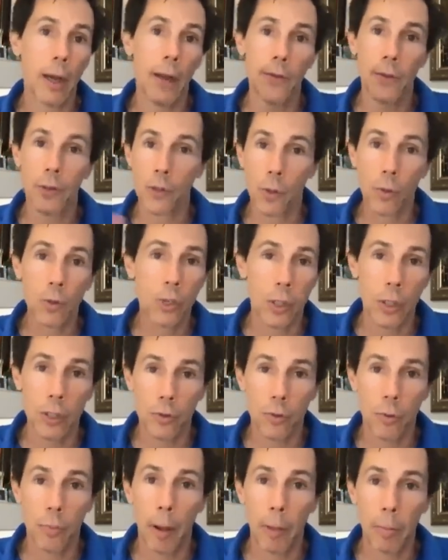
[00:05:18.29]
and the
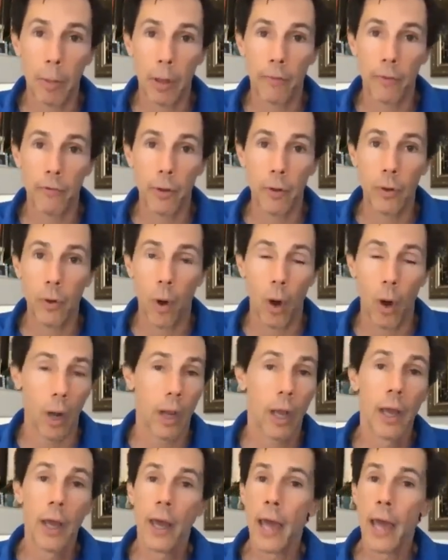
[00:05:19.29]
Socialist Republic of New York